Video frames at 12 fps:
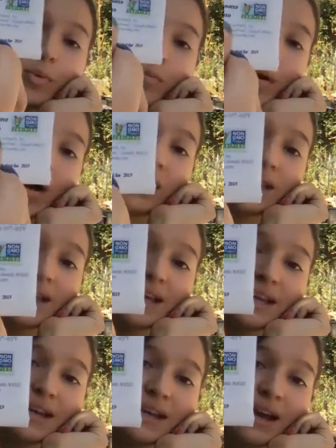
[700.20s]

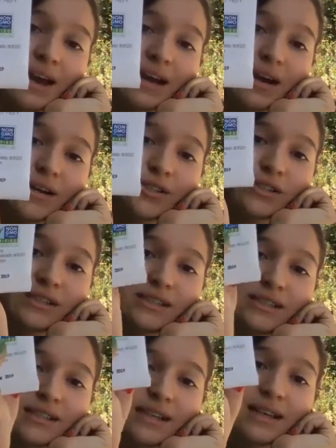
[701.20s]
pollinated and untreated
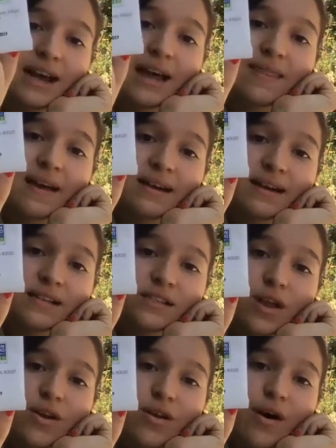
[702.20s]
seed, and that it is
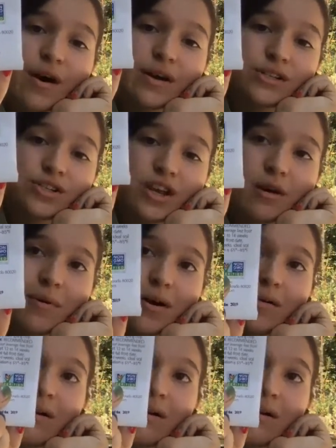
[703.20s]
non-GMO